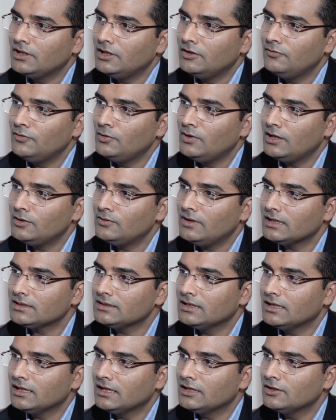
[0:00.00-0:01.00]
if you had to
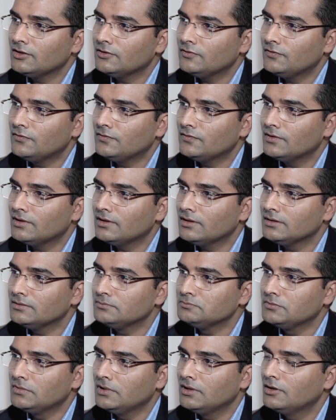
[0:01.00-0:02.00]
actually kind
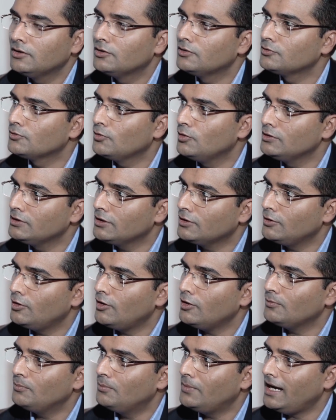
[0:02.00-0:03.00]
of roll the
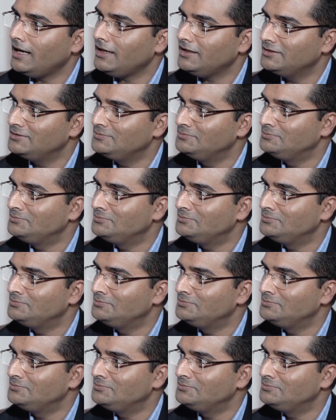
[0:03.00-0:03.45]
clock back,